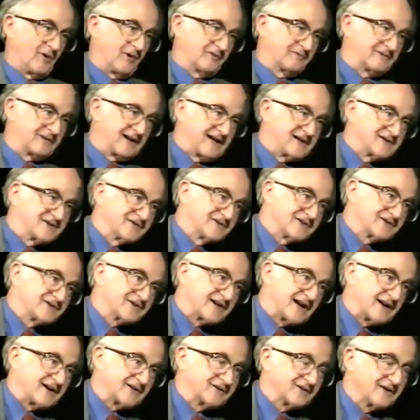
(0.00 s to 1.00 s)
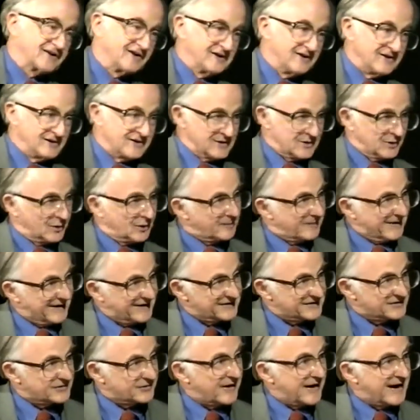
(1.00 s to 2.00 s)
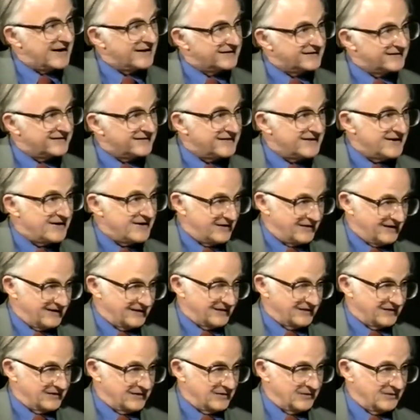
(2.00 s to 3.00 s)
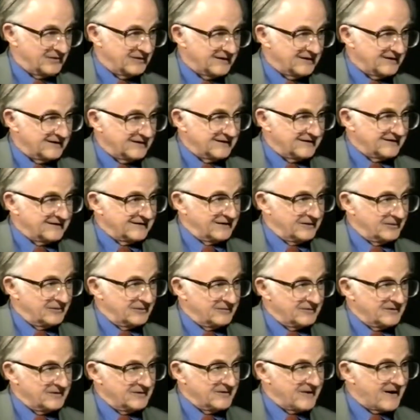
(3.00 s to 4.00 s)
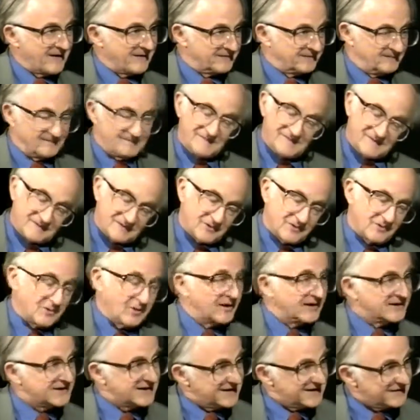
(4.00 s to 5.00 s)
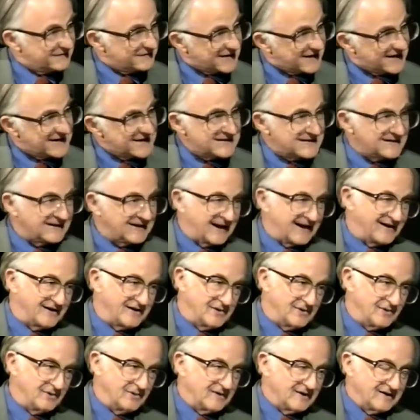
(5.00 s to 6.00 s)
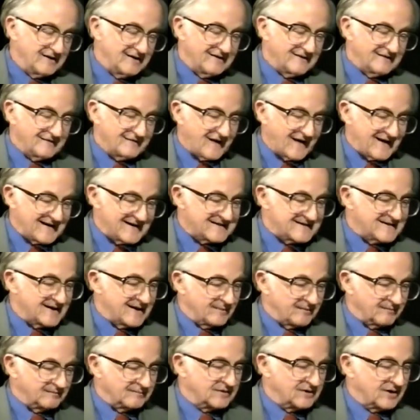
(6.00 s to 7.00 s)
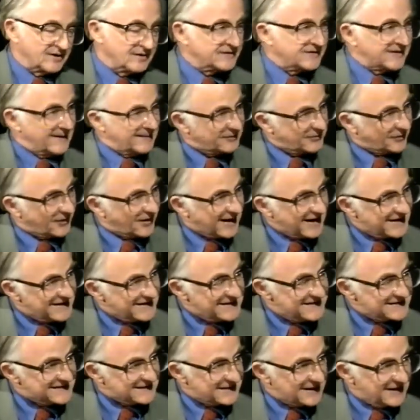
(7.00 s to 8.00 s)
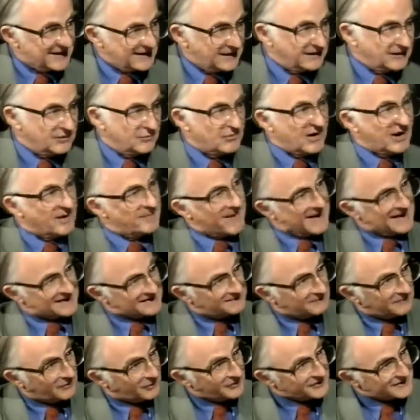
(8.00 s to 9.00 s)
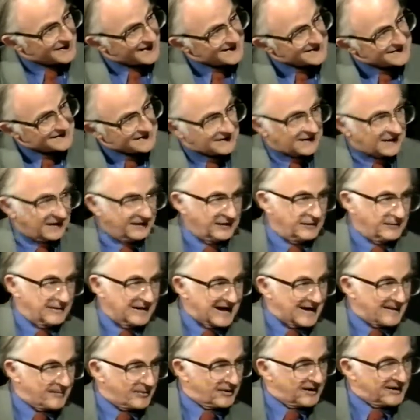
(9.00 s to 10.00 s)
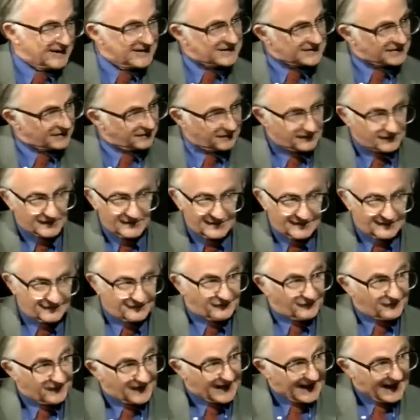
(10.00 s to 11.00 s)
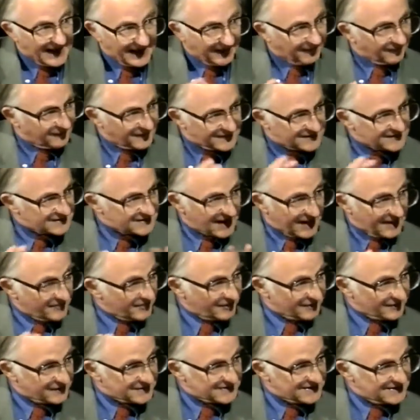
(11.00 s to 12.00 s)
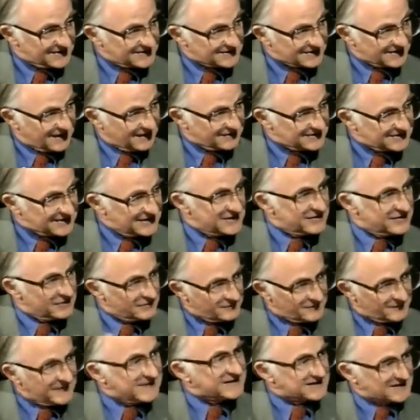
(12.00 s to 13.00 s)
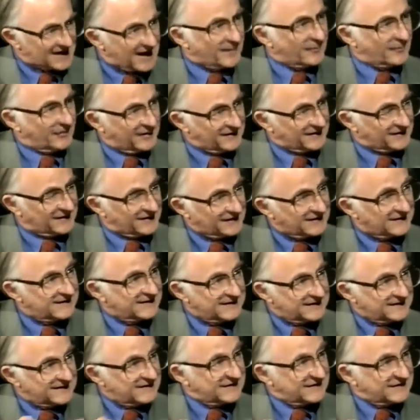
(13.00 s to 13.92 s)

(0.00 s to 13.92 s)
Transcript: What Glaser and Strauss talk about as grounded theory, that you have qualitative data and you find some concepts or ideas in it and you go back to more data and you elaborate and fill out this hypothesis until you finish up with a